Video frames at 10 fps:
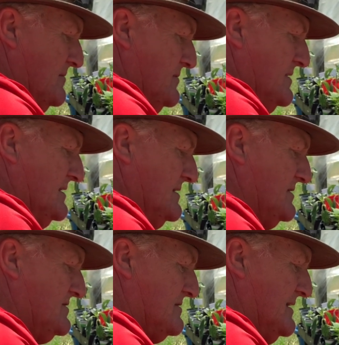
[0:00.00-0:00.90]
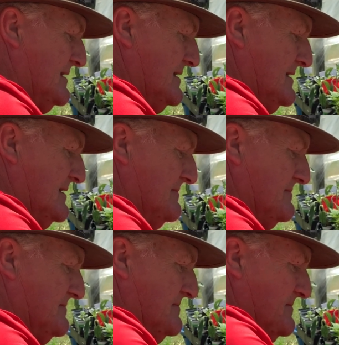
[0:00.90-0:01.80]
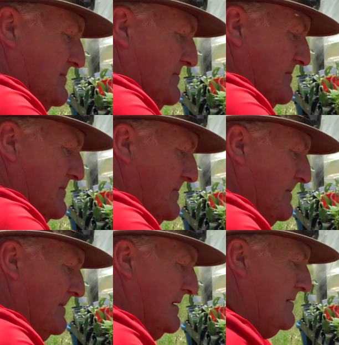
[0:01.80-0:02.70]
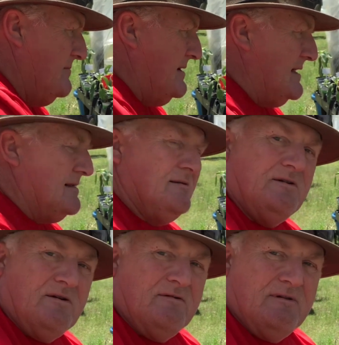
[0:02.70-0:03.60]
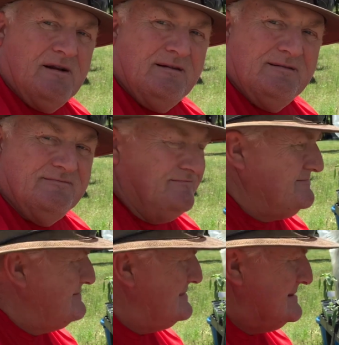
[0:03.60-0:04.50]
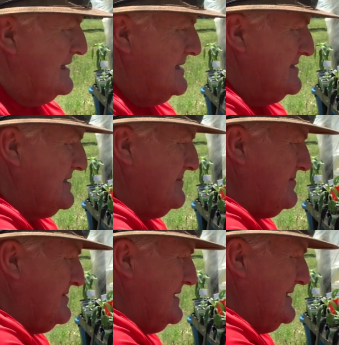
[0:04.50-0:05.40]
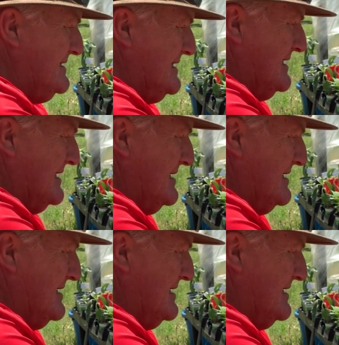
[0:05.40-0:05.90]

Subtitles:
Put it in there, straighten it up, pack a little dirt around it. Simple and easy.